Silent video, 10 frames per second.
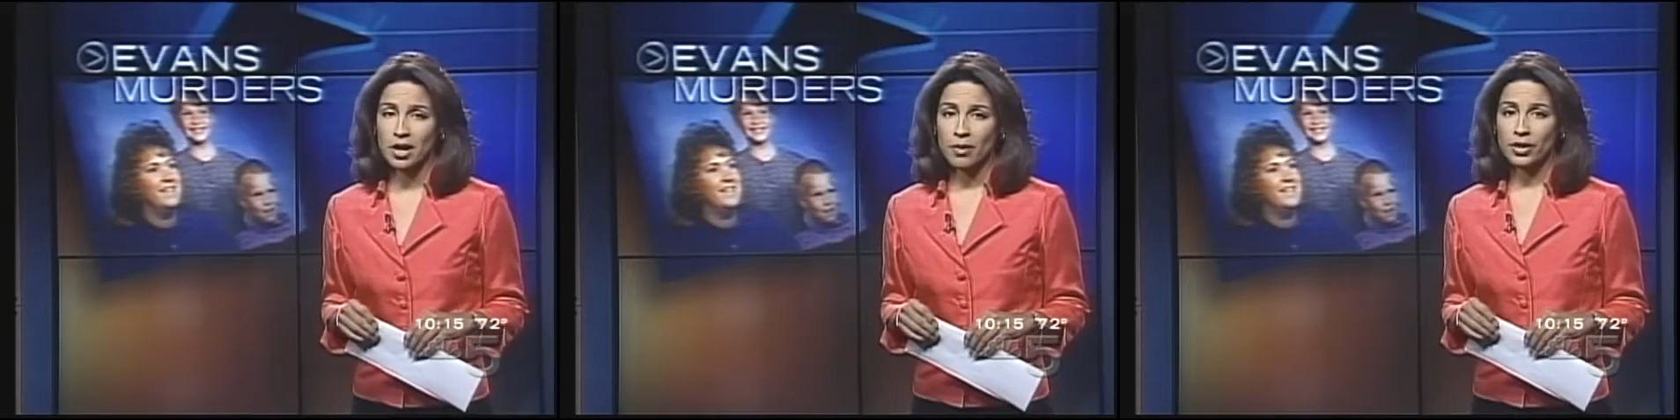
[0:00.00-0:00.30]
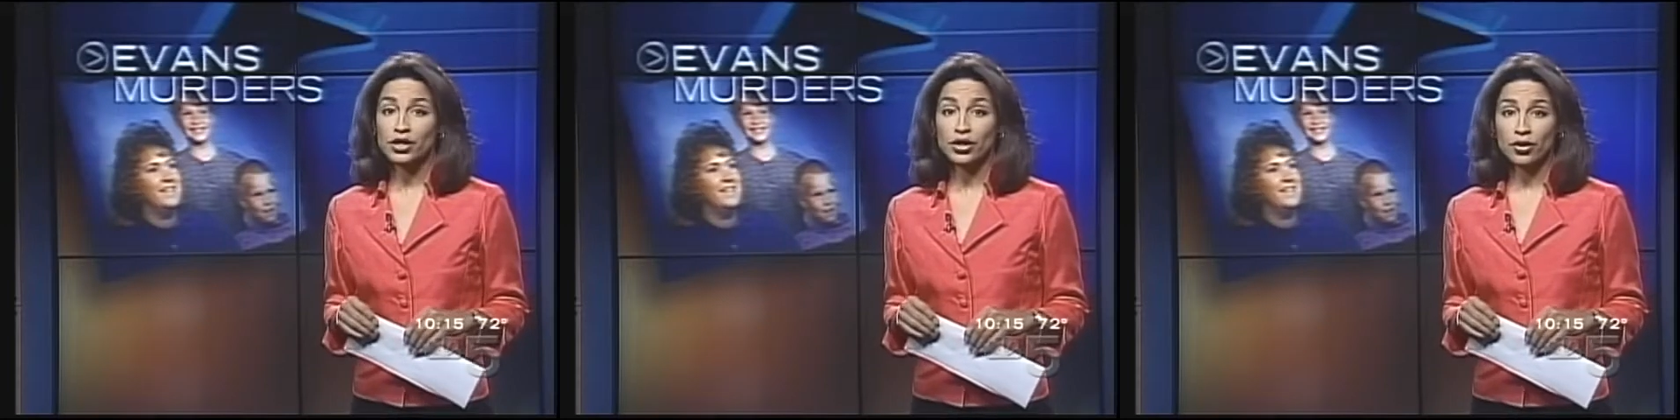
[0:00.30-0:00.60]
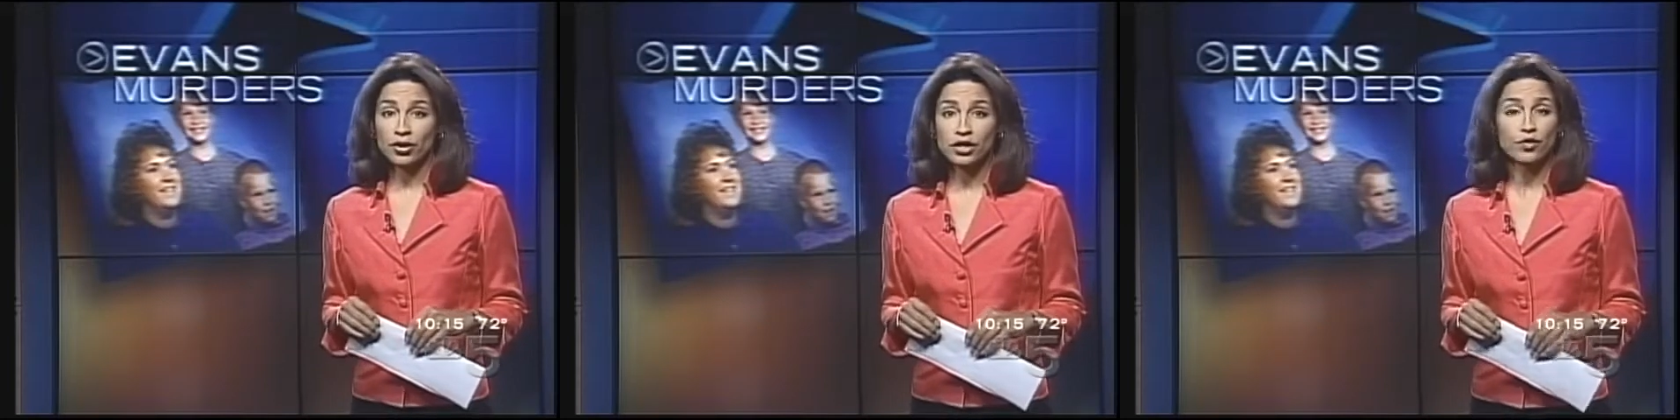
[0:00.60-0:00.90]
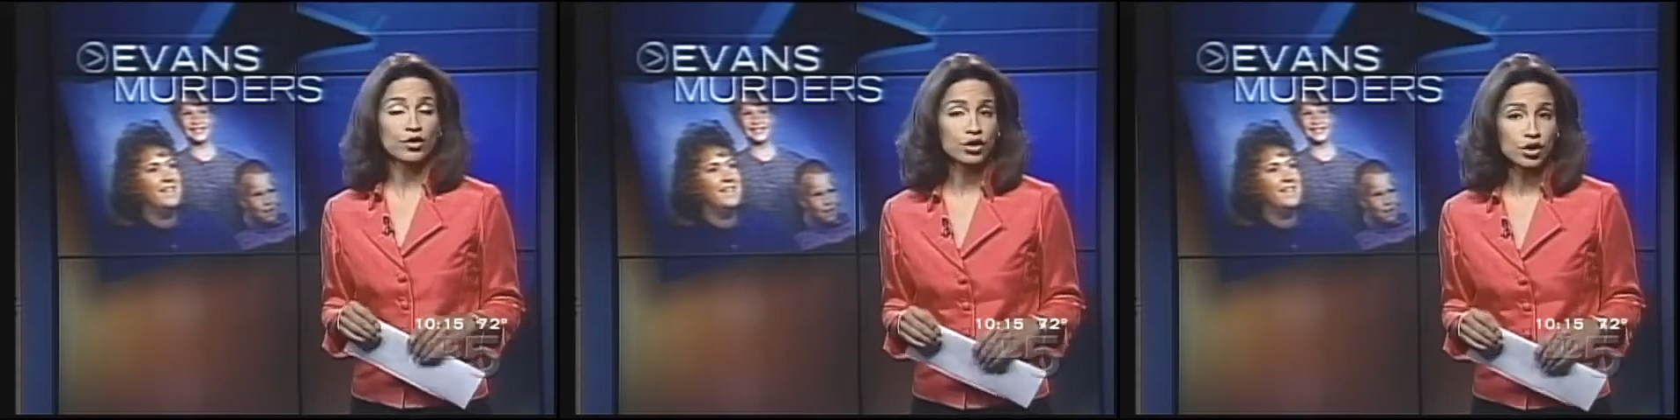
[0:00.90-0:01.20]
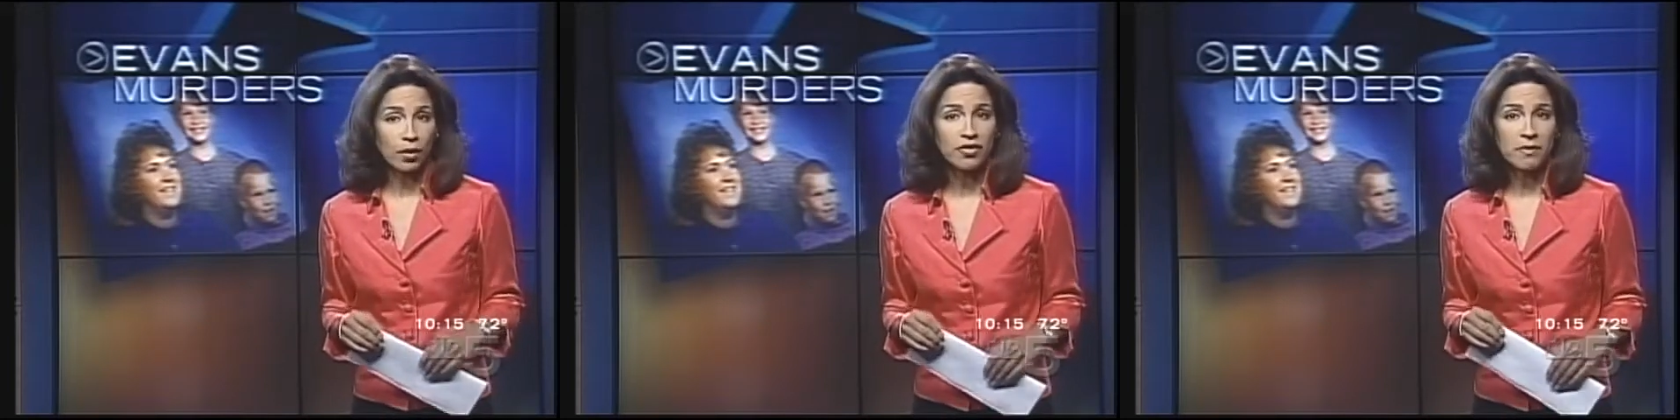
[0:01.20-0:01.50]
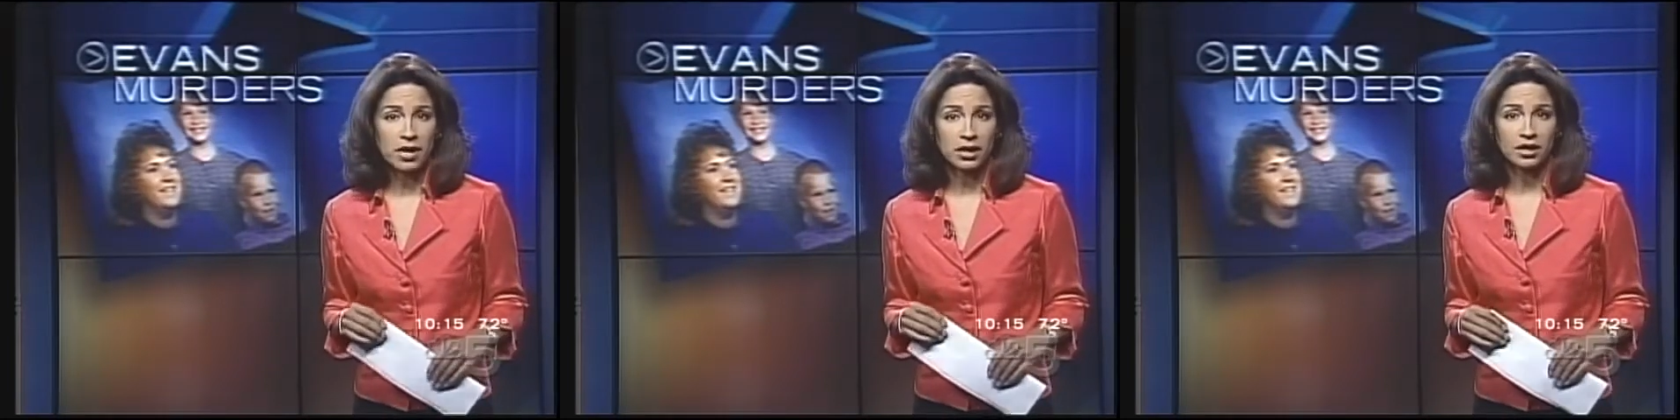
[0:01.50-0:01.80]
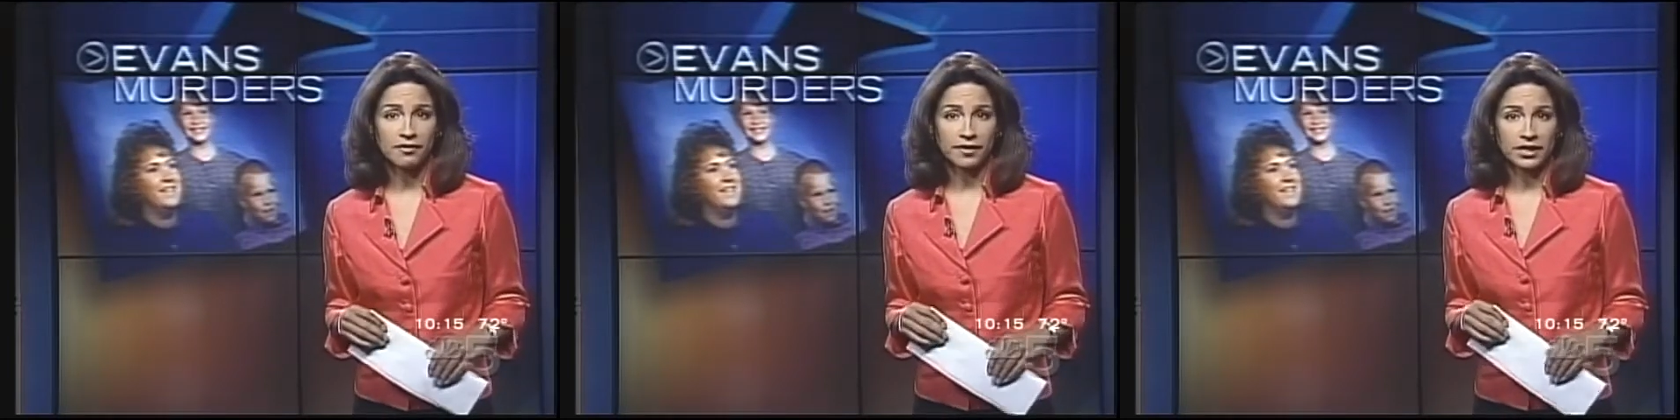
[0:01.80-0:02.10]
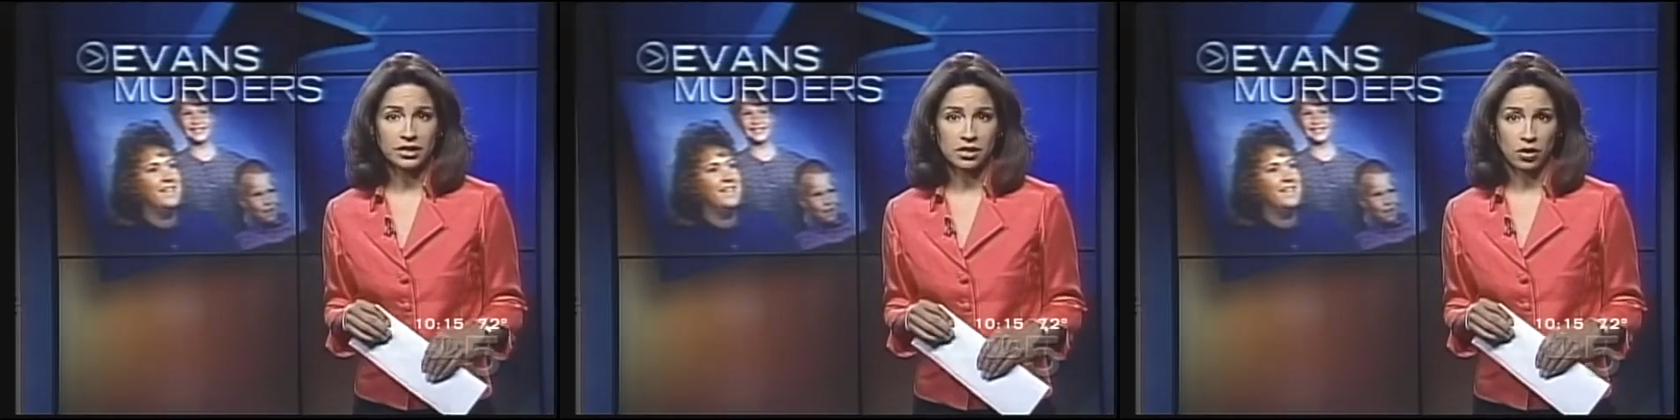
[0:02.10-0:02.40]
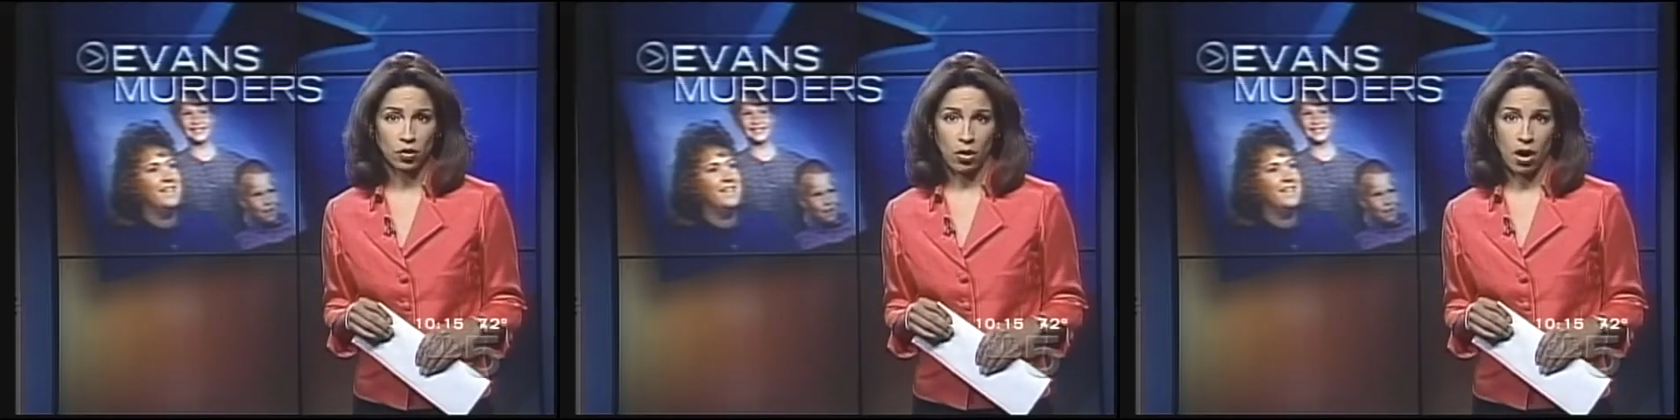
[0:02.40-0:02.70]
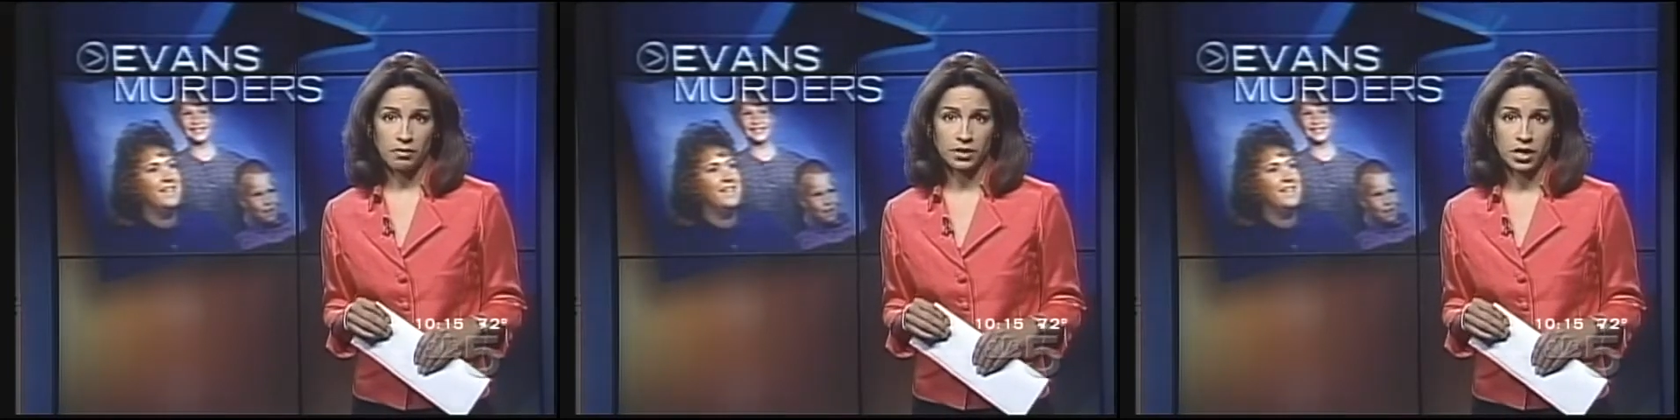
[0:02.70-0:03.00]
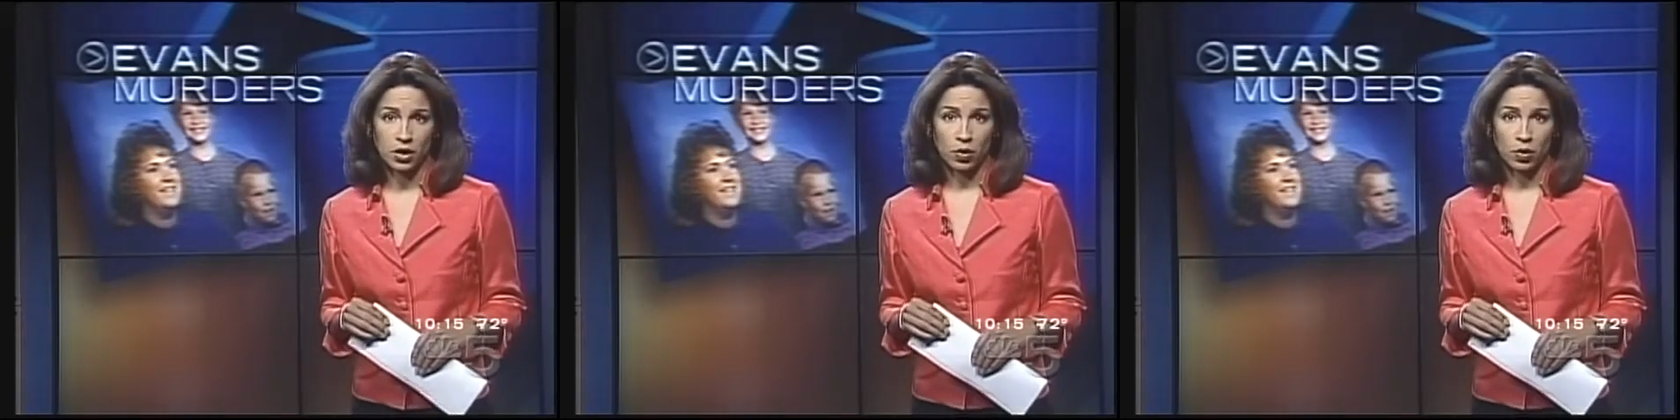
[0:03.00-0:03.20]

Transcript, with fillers: but attorneys for two of the men convicted in the crimes